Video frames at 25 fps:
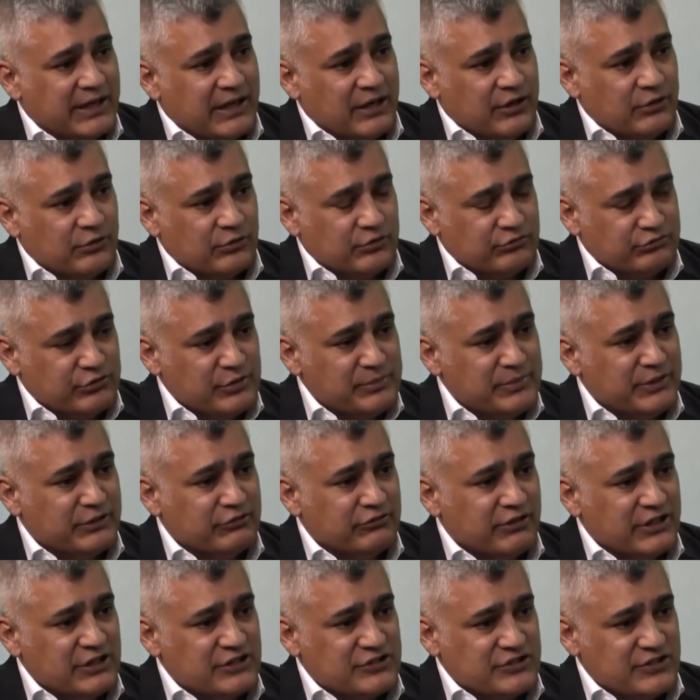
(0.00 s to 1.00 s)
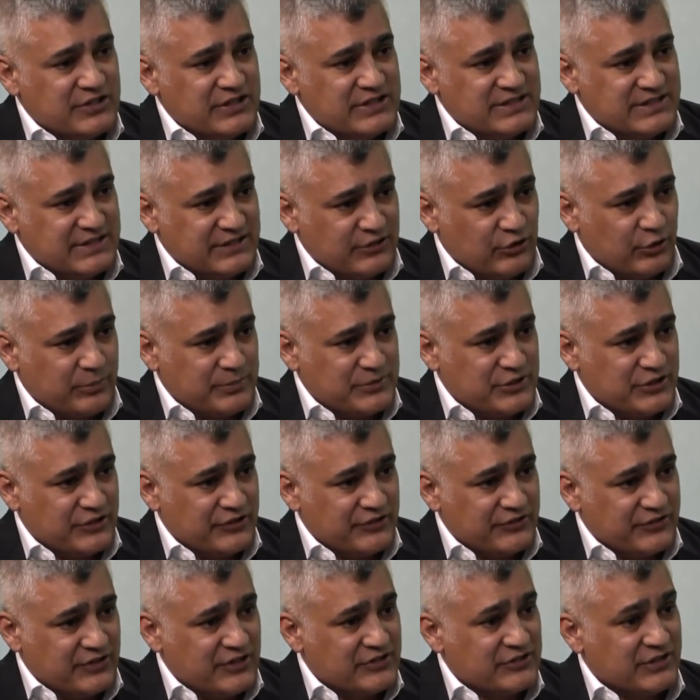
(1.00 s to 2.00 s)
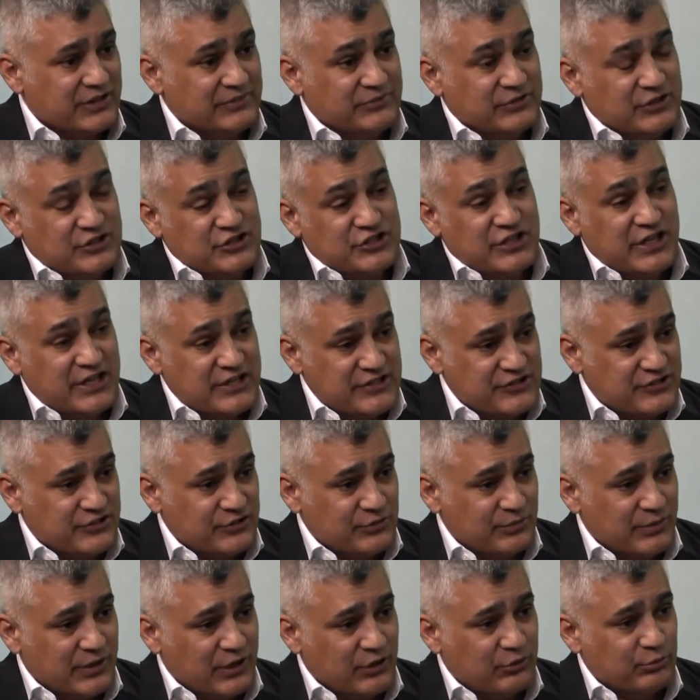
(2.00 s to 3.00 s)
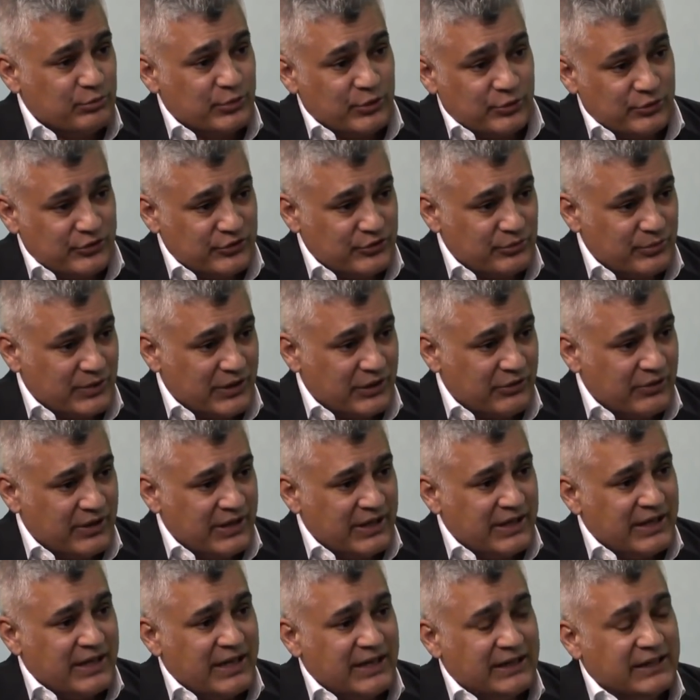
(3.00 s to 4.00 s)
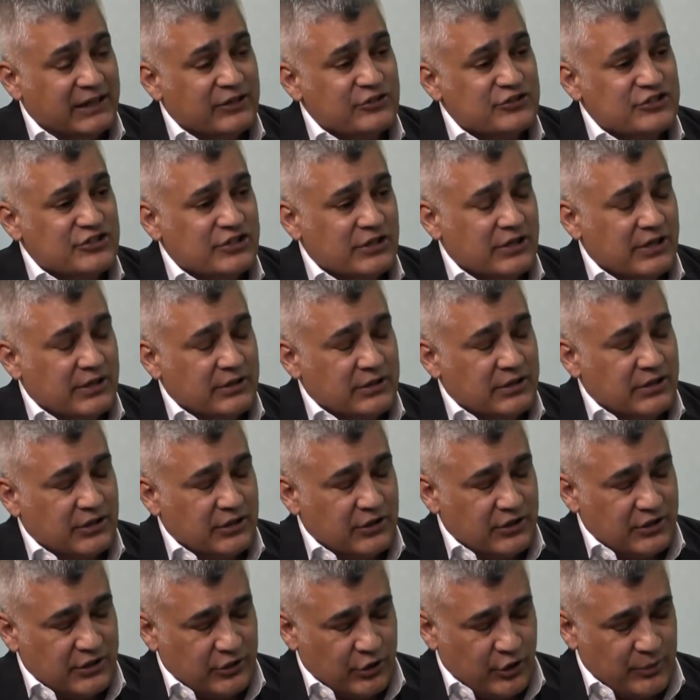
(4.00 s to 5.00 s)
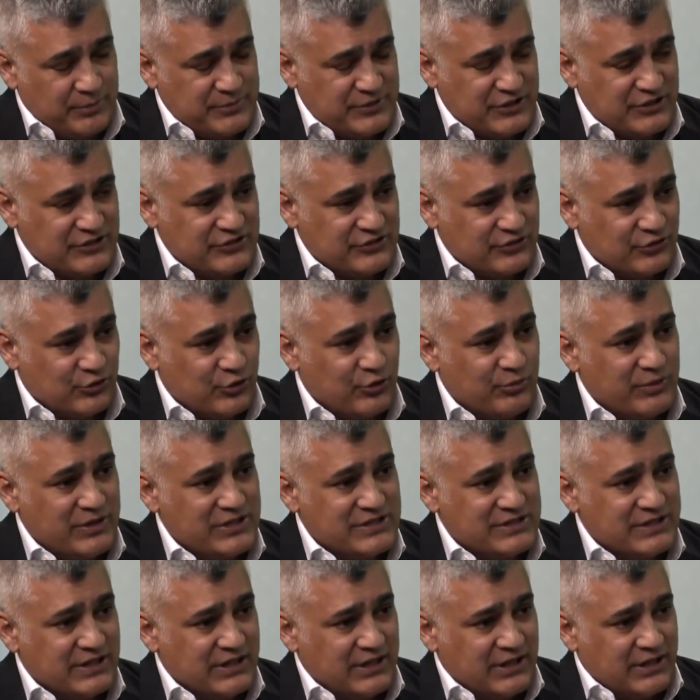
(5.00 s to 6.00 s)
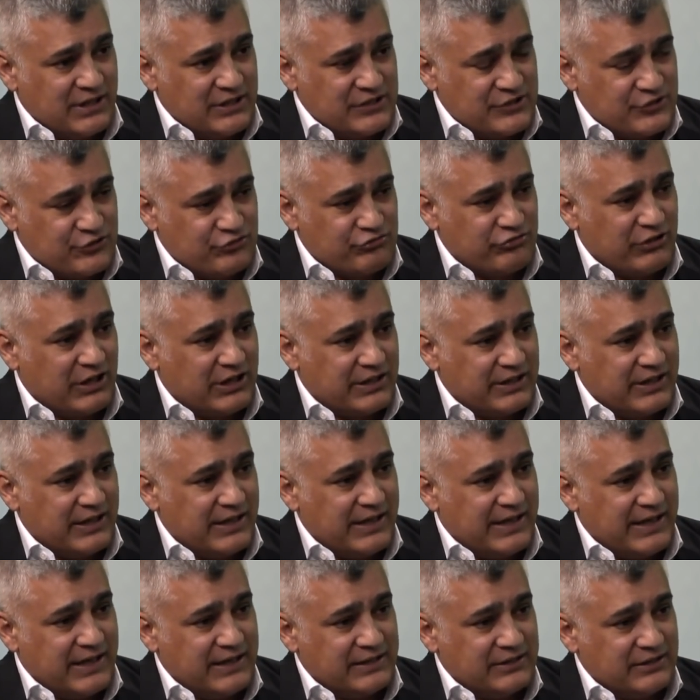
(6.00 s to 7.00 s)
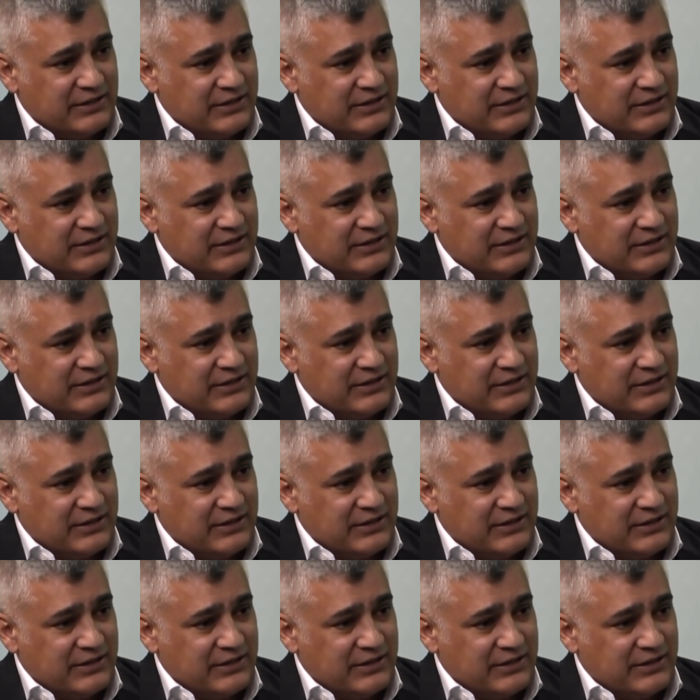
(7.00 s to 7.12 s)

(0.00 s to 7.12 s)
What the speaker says: our remuneration is in options. So if the shares do well, we'll do well. And our options are always struck at